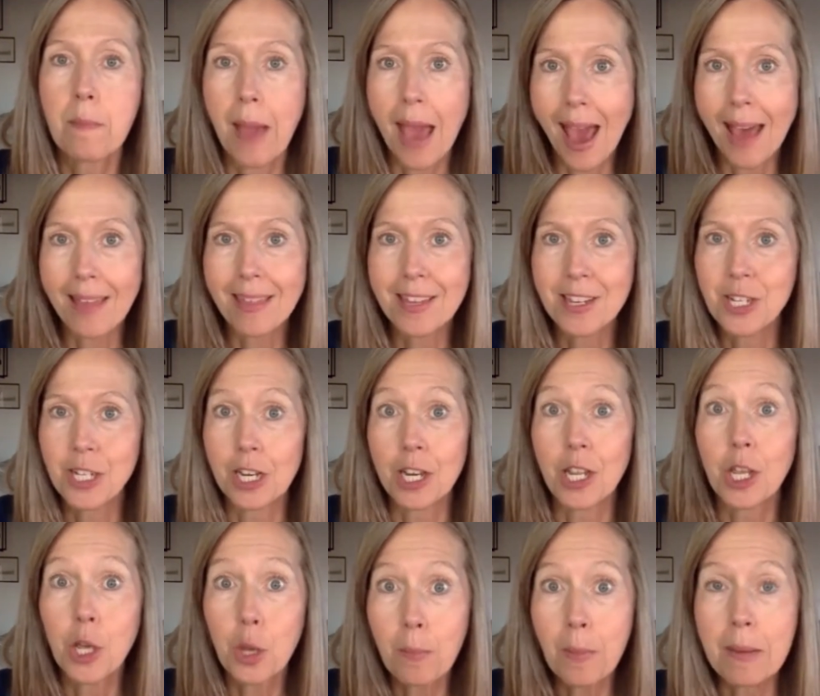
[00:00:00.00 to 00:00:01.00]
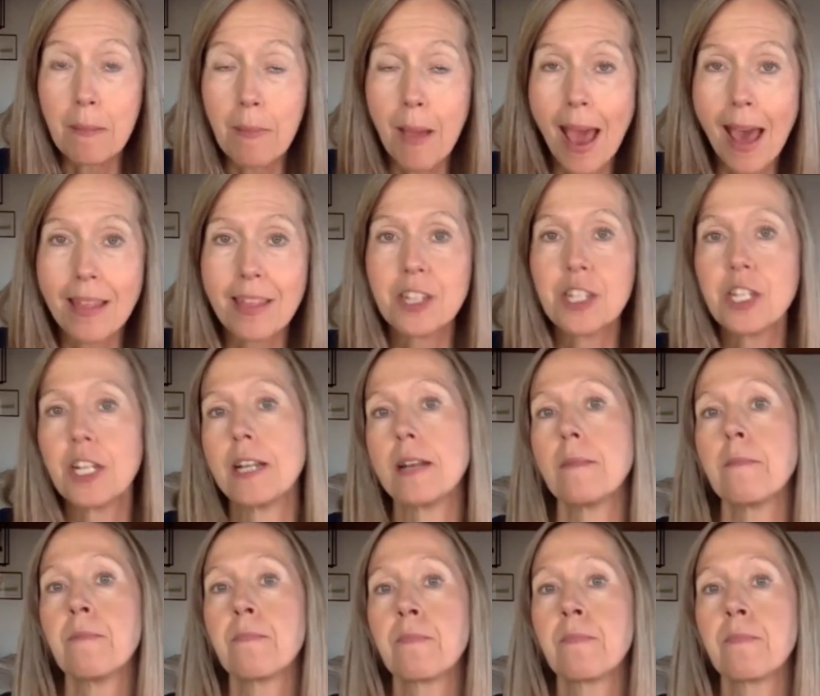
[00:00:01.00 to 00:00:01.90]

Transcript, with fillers: pathogen, human pathogen.